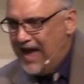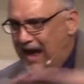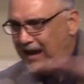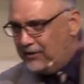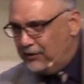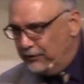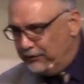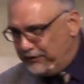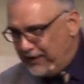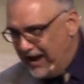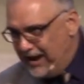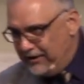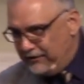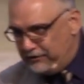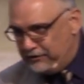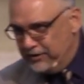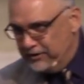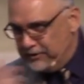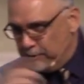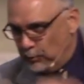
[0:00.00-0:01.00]

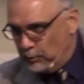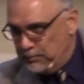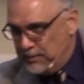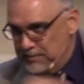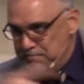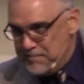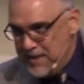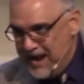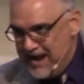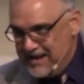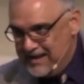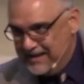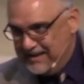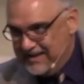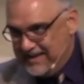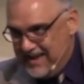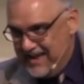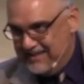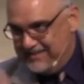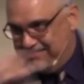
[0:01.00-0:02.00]
accusations that were being made
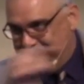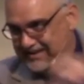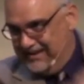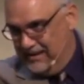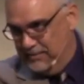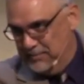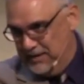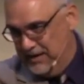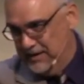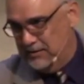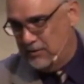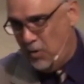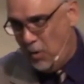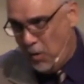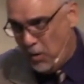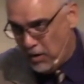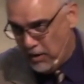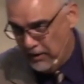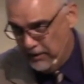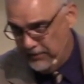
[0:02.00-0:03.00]
against him in
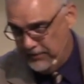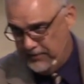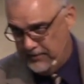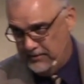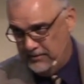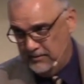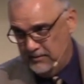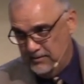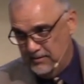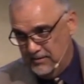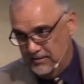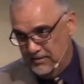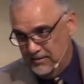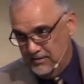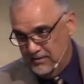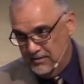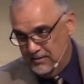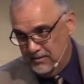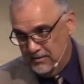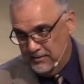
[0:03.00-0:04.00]
Corinth.
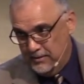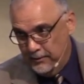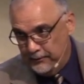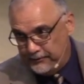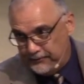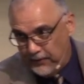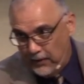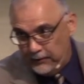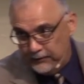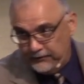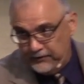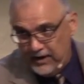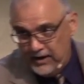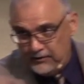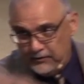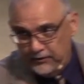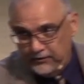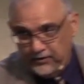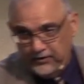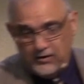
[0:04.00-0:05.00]
Those false
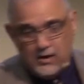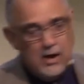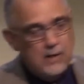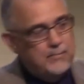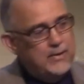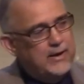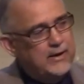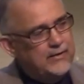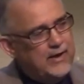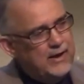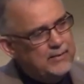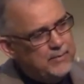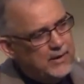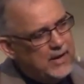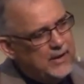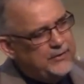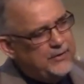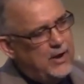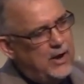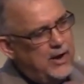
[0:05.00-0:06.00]
teachers had come in. They'd
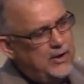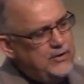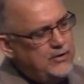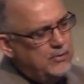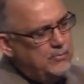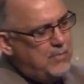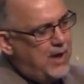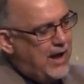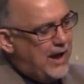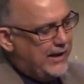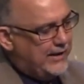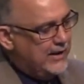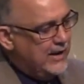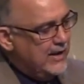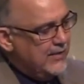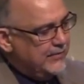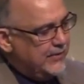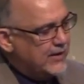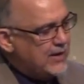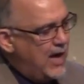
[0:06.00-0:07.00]
begun to undermine
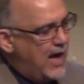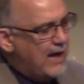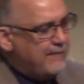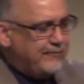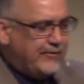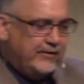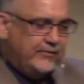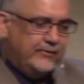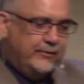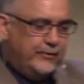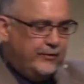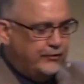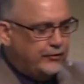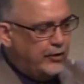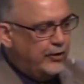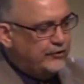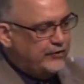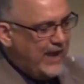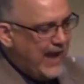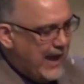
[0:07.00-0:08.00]
the confidence that the
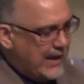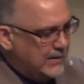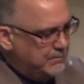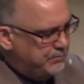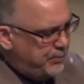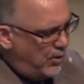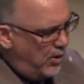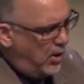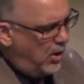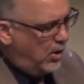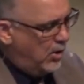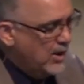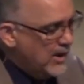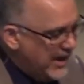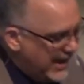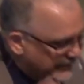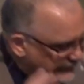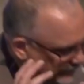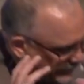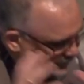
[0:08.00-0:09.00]
church had in Paul
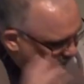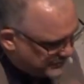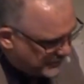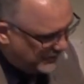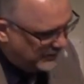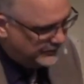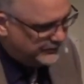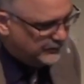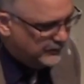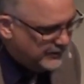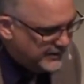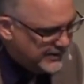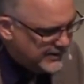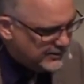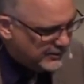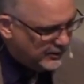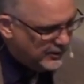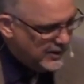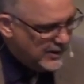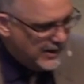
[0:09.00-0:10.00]
as their spiritual leader,